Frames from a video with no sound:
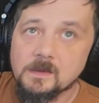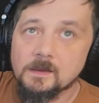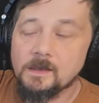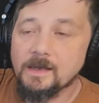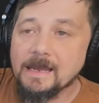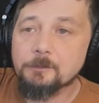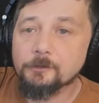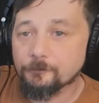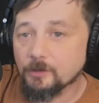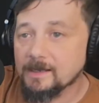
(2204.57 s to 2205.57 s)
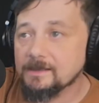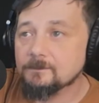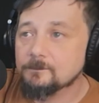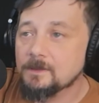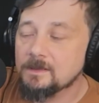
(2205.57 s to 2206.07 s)
Amber Frey,
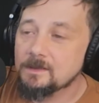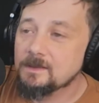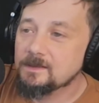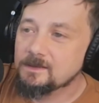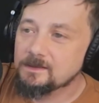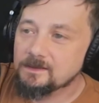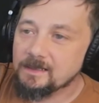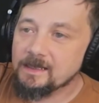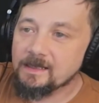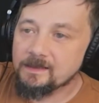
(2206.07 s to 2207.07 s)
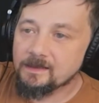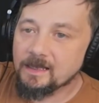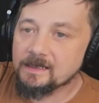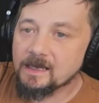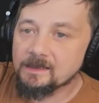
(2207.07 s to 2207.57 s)
and
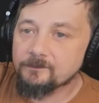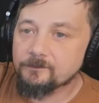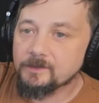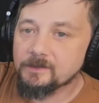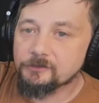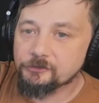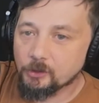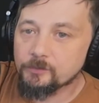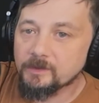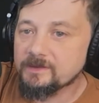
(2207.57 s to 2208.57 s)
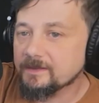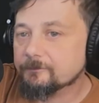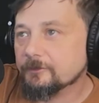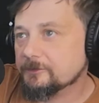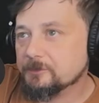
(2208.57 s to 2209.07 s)
I kind of showed the
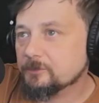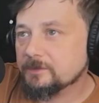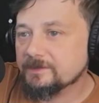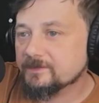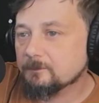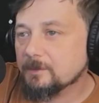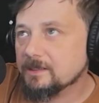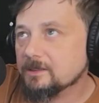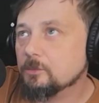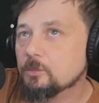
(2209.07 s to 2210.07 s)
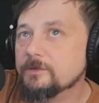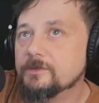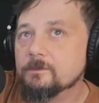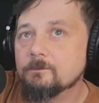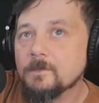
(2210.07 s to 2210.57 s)
difference between somebody who was,